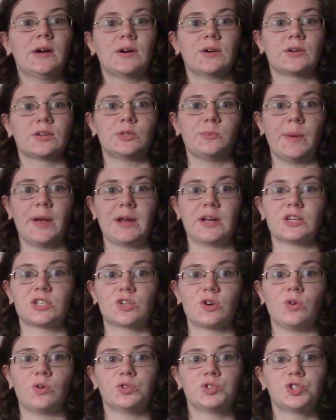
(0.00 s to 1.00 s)
her
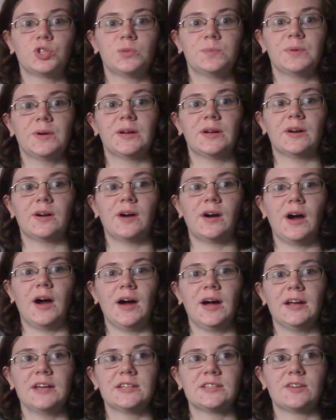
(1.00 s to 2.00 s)
Spanish culture, but
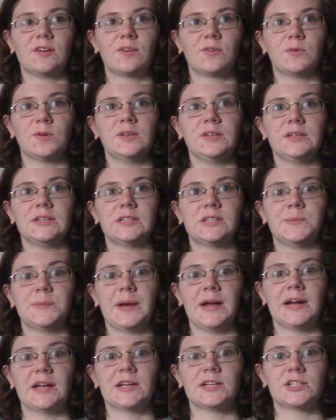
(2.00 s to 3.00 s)
eyes aren't really
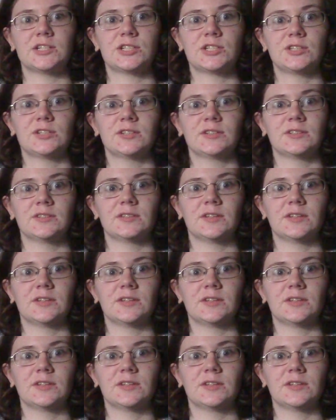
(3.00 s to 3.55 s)
Spanish.